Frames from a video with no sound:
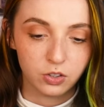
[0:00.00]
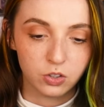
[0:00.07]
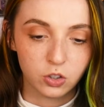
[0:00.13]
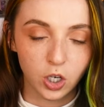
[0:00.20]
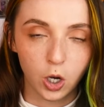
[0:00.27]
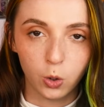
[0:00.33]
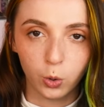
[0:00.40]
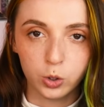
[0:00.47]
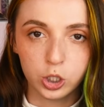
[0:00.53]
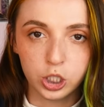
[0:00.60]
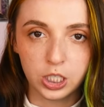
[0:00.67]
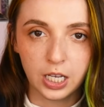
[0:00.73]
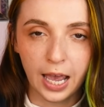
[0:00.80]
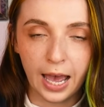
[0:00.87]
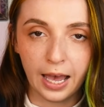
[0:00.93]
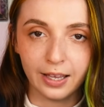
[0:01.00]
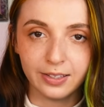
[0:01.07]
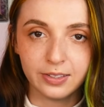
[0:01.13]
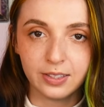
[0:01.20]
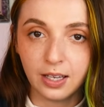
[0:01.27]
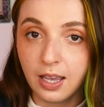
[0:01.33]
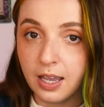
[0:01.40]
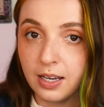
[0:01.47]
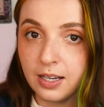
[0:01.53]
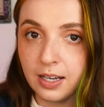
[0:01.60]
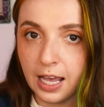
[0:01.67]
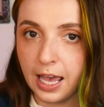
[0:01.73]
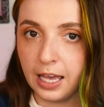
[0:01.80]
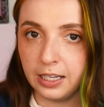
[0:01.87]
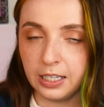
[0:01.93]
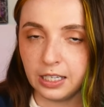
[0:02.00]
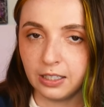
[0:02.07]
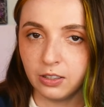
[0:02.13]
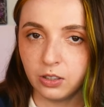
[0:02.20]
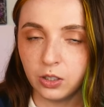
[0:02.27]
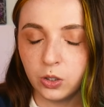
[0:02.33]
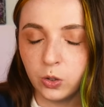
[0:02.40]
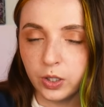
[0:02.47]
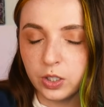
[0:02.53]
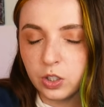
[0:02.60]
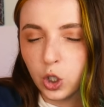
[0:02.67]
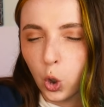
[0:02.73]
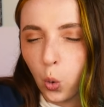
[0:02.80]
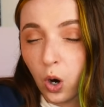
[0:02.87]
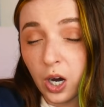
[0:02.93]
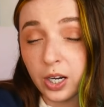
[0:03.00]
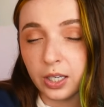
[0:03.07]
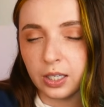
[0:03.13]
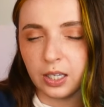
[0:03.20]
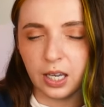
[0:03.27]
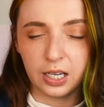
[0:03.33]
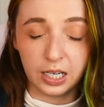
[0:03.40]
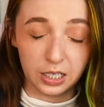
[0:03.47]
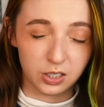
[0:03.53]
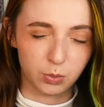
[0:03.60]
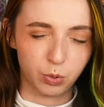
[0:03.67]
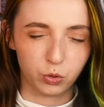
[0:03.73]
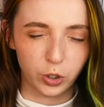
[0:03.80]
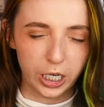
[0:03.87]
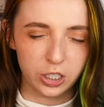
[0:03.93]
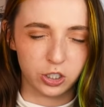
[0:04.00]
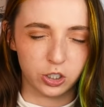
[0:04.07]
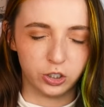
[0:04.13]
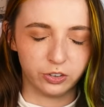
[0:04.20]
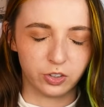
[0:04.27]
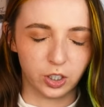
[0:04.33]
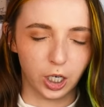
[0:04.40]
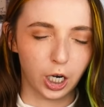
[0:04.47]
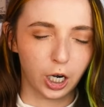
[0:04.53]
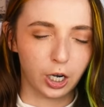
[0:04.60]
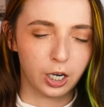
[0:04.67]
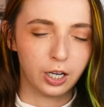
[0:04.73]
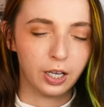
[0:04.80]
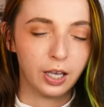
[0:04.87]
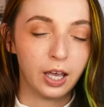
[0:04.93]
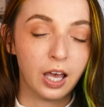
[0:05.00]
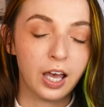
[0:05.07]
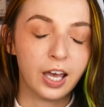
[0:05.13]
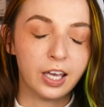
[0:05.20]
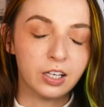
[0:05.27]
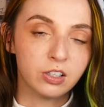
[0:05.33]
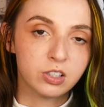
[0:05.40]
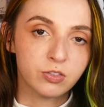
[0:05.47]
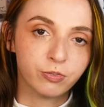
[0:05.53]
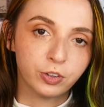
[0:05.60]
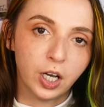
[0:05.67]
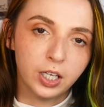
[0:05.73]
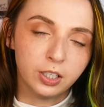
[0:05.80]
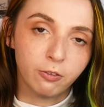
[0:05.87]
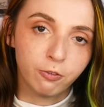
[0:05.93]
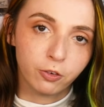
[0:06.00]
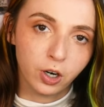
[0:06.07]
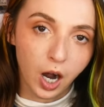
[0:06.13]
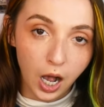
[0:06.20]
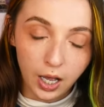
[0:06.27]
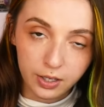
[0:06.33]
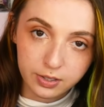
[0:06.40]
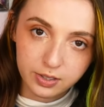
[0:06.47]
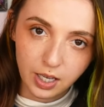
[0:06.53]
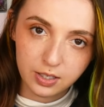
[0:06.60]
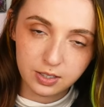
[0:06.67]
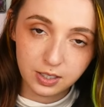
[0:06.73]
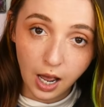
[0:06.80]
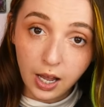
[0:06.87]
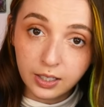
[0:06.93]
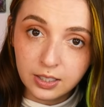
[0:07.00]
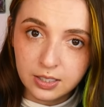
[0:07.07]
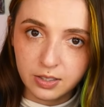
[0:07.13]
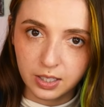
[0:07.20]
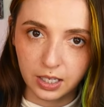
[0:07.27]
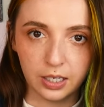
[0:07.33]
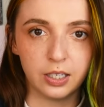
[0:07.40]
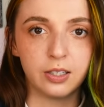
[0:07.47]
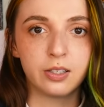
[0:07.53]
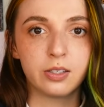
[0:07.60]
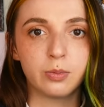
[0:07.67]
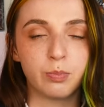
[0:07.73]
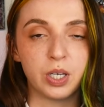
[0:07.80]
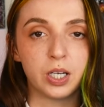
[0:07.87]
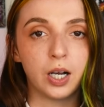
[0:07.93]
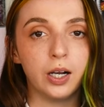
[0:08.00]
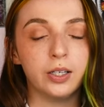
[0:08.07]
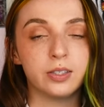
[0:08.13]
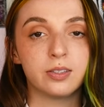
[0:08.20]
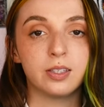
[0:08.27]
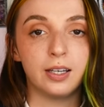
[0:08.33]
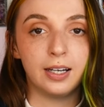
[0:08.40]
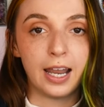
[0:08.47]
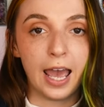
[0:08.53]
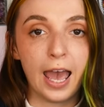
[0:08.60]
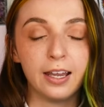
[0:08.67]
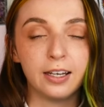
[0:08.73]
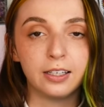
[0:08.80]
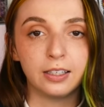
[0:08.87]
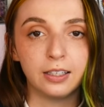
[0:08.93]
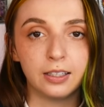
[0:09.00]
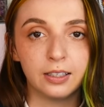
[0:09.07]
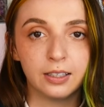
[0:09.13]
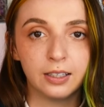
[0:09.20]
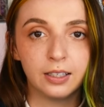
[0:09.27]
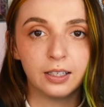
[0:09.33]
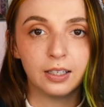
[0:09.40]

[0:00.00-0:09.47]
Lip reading: So she has a nanny who is quirky and inspirational to her. And it's fun for us as 90s kids because the nanny